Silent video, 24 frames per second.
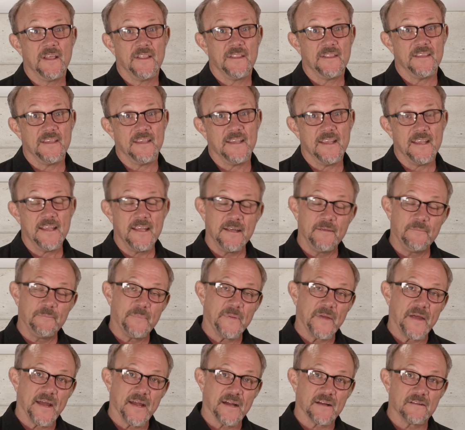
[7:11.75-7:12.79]
the
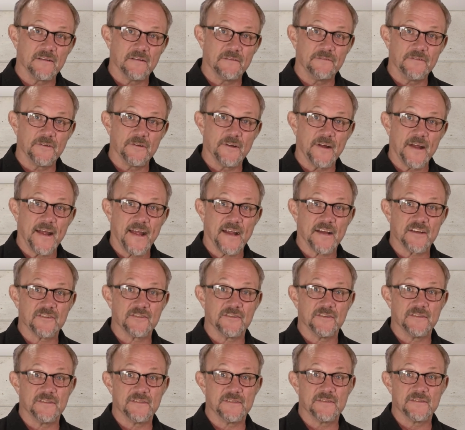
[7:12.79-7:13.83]
impact of your
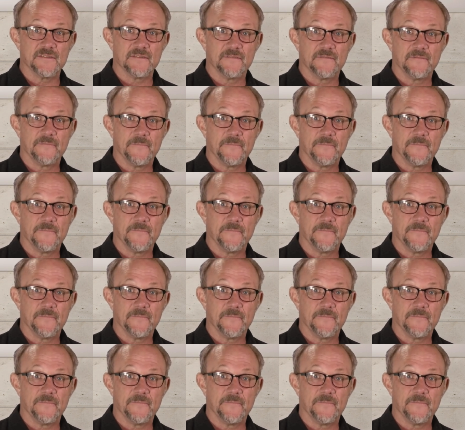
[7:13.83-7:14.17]
actions.